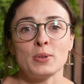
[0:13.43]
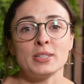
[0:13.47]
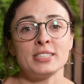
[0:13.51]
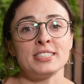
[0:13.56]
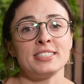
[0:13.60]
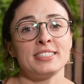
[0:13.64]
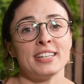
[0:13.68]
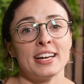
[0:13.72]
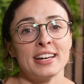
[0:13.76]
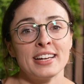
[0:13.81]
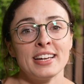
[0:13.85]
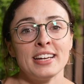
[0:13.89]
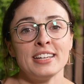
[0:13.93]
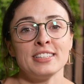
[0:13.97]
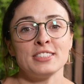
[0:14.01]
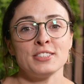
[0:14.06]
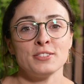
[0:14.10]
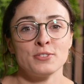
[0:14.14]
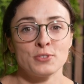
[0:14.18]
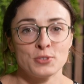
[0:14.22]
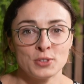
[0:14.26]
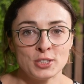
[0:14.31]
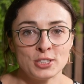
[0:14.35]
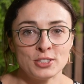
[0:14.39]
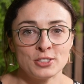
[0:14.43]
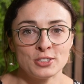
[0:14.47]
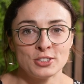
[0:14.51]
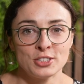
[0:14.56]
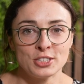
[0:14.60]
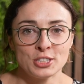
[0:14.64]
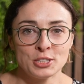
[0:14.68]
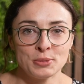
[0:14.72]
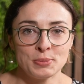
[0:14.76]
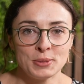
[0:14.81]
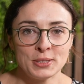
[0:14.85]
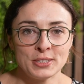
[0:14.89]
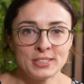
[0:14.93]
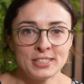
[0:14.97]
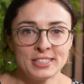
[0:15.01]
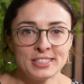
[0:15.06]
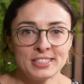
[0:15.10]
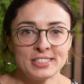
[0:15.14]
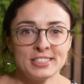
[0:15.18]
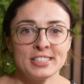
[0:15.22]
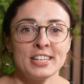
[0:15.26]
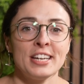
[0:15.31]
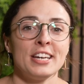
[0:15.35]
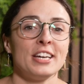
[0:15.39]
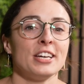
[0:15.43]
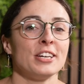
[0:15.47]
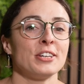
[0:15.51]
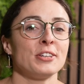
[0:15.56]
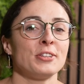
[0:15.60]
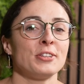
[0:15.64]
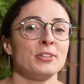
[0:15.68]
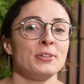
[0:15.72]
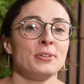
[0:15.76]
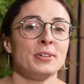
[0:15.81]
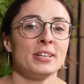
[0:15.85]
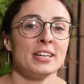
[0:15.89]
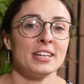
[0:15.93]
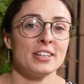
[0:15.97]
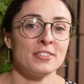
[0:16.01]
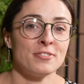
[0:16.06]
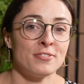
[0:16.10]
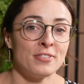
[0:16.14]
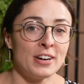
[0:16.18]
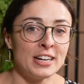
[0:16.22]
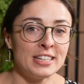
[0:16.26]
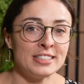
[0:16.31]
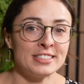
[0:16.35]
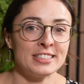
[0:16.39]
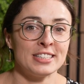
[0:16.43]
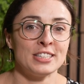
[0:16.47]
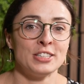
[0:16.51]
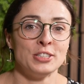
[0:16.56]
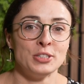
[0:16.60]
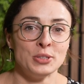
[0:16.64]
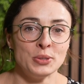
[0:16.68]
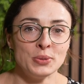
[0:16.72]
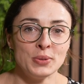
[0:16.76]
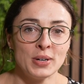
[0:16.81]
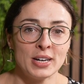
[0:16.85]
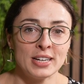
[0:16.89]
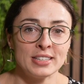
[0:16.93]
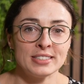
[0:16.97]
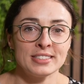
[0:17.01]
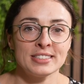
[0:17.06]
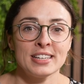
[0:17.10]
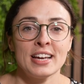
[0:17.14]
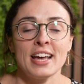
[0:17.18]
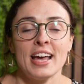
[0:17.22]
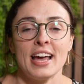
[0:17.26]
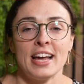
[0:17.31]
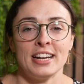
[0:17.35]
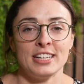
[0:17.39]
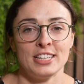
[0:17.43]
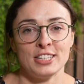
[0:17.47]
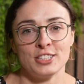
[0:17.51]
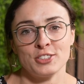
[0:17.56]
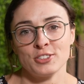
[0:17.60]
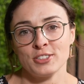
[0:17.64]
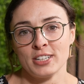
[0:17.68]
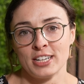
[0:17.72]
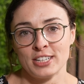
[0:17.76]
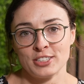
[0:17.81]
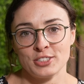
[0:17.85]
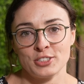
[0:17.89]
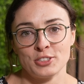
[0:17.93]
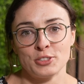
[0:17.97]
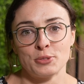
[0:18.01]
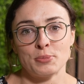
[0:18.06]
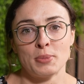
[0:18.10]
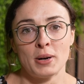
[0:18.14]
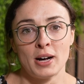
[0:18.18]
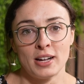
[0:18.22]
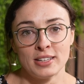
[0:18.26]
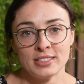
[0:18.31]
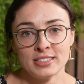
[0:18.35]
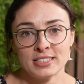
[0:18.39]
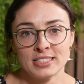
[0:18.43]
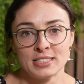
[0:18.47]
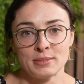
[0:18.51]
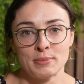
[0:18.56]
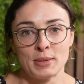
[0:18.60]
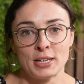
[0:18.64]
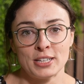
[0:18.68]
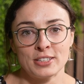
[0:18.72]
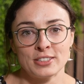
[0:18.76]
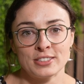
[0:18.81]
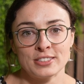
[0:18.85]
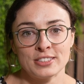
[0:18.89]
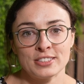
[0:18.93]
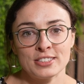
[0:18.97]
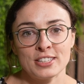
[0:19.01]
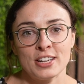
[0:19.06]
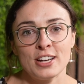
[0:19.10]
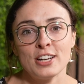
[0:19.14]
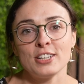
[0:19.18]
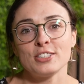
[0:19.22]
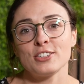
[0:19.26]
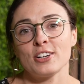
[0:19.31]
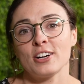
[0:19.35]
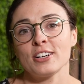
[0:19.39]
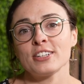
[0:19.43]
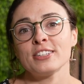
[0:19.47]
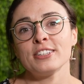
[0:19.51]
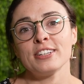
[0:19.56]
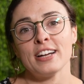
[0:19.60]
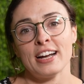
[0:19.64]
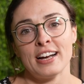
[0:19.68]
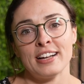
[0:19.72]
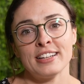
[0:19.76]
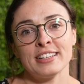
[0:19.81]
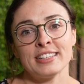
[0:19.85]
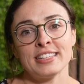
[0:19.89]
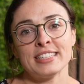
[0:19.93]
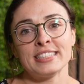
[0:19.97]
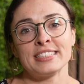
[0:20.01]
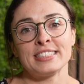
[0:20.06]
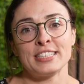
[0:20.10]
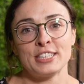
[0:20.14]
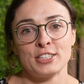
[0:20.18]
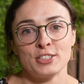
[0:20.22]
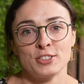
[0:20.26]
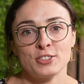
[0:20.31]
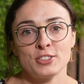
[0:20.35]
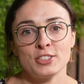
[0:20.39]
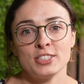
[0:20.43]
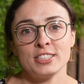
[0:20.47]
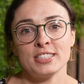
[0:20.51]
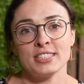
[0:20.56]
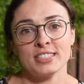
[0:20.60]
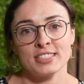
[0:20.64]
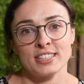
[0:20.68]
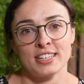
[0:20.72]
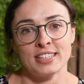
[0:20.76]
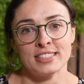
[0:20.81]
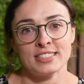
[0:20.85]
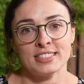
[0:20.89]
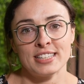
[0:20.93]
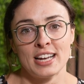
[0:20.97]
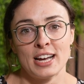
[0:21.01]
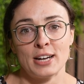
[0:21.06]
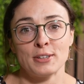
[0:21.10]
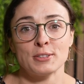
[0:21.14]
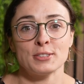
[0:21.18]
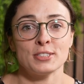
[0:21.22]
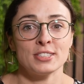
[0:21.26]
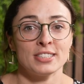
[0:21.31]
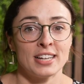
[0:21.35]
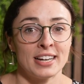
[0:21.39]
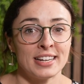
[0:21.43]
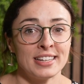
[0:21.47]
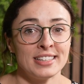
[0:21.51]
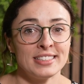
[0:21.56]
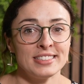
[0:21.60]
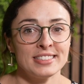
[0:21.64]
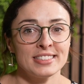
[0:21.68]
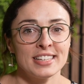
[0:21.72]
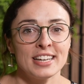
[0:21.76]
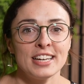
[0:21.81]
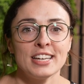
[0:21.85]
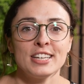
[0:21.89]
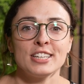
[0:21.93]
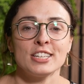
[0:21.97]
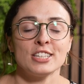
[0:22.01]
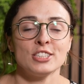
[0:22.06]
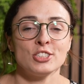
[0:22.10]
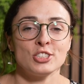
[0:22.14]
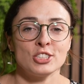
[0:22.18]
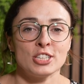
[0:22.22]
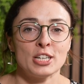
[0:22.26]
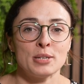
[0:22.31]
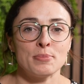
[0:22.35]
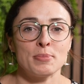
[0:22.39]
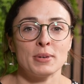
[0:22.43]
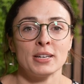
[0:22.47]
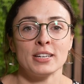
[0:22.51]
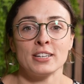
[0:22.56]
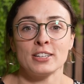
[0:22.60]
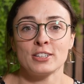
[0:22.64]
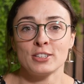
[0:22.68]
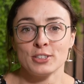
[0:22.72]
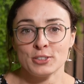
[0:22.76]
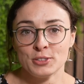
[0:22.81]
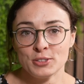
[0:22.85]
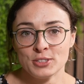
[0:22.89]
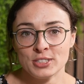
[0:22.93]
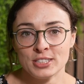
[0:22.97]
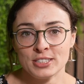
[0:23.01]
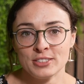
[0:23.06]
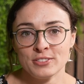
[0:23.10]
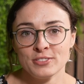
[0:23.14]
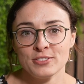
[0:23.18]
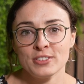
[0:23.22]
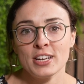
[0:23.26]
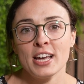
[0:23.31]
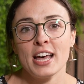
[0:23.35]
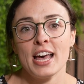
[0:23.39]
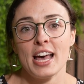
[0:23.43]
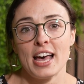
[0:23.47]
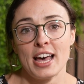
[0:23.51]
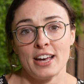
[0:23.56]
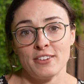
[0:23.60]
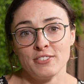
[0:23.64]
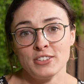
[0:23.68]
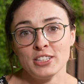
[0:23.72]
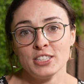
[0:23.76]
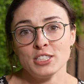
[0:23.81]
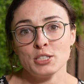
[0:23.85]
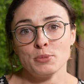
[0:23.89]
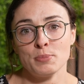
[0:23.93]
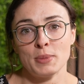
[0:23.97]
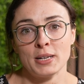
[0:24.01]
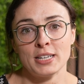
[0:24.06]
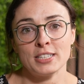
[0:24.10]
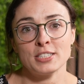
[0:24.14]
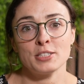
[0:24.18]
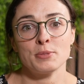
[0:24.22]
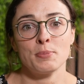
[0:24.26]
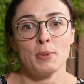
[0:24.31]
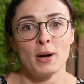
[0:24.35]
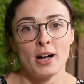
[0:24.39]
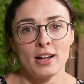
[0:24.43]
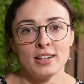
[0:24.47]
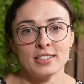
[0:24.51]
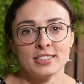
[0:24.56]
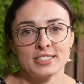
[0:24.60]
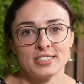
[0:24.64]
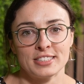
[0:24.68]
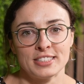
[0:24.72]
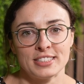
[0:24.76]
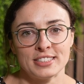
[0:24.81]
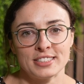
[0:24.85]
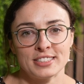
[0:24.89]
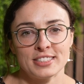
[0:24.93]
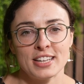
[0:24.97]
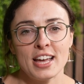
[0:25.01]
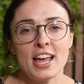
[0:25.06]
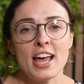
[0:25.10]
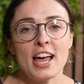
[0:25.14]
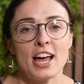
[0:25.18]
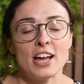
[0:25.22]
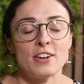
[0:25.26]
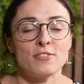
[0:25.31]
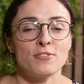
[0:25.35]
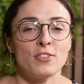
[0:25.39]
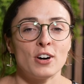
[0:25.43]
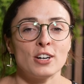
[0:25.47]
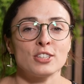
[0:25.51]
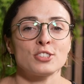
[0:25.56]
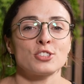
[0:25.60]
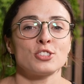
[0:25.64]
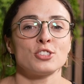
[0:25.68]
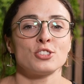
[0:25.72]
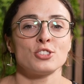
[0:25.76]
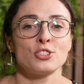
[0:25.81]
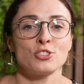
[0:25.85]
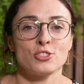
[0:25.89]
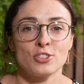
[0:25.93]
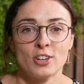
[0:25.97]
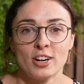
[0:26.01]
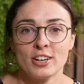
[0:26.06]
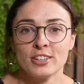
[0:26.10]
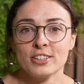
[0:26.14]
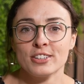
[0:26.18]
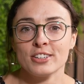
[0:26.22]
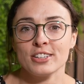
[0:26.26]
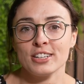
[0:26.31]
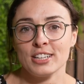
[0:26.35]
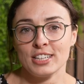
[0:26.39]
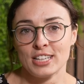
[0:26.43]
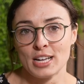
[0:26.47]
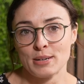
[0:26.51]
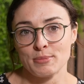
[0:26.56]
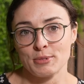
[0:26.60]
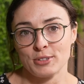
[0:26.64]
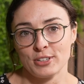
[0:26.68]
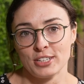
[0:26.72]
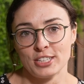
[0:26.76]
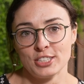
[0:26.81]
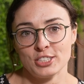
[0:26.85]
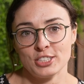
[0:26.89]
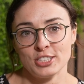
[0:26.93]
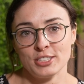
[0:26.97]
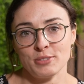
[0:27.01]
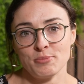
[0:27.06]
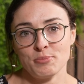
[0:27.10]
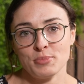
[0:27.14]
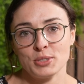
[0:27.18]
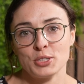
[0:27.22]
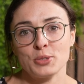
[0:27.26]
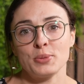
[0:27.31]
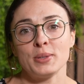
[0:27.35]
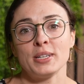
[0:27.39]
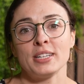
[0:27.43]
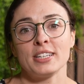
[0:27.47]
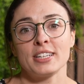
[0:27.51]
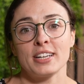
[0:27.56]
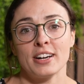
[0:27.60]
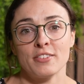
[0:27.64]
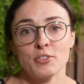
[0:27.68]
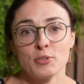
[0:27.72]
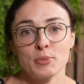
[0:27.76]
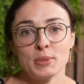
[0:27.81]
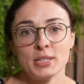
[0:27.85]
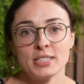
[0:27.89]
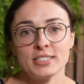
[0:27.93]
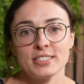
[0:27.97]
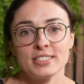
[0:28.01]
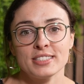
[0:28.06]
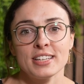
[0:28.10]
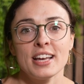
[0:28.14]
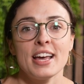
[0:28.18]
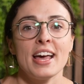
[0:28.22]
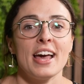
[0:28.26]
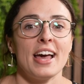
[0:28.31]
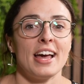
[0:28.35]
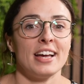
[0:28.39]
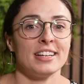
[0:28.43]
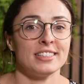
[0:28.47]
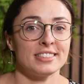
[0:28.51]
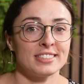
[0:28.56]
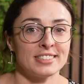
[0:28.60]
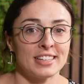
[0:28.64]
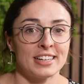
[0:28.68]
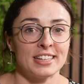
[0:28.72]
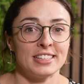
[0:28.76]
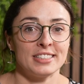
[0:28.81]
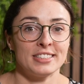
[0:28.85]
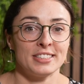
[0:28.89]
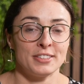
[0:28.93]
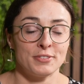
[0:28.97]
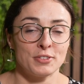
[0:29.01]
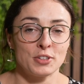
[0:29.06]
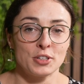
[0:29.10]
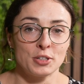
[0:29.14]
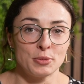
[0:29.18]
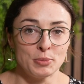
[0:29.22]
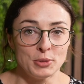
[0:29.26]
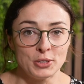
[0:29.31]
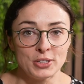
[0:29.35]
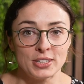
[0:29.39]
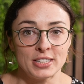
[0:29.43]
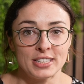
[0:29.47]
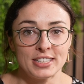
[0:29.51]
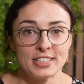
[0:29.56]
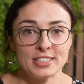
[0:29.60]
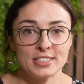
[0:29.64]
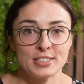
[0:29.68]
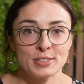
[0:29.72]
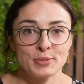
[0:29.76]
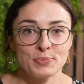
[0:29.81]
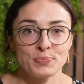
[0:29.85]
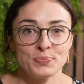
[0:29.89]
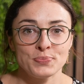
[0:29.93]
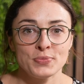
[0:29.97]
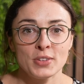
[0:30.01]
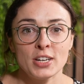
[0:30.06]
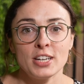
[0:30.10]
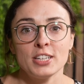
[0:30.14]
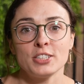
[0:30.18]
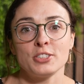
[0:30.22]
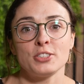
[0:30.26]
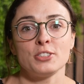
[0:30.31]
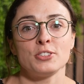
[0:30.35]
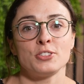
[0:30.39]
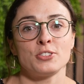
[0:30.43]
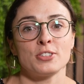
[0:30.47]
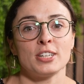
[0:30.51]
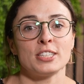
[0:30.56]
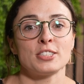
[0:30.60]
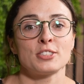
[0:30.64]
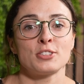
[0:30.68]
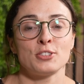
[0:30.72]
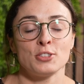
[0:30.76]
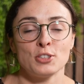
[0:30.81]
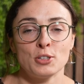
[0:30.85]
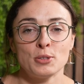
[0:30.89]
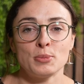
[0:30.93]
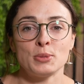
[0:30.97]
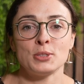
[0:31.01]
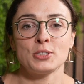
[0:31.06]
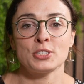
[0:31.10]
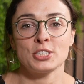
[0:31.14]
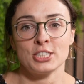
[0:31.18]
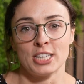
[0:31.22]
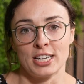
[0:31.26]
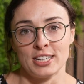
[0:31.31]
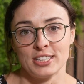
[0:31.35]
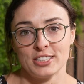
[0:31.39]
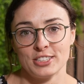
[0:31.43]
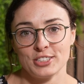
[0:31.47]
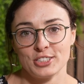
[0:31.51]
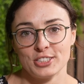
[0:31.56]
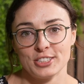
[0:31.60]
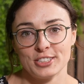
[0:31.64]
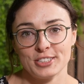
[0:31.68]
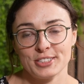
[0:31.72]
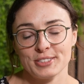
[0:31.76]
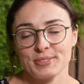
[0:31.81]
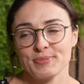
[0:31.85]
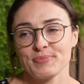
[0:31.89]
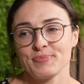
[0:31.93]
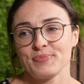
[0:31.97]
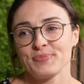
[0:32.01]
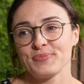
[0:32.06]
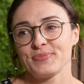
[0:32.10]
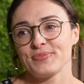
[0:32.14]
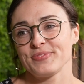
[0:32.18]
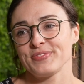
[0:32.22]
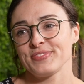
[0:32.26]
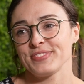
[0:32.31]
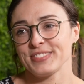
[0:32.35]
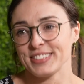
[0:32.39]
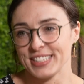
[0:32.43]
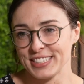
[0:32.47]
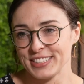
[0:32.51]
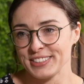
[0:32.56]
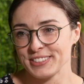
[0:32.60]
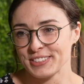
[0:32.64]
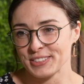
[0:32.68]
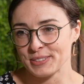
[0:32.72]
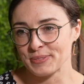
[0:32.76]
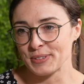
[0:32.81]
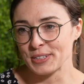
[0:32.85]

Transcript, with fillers: With decades of research experience, including advising US and international policymakers, Dr. Alley is here to discuss how science can shape inclusive, evidence based policies and foster stronger collaboration between governments and scientific communities to address global challenges. Thank you so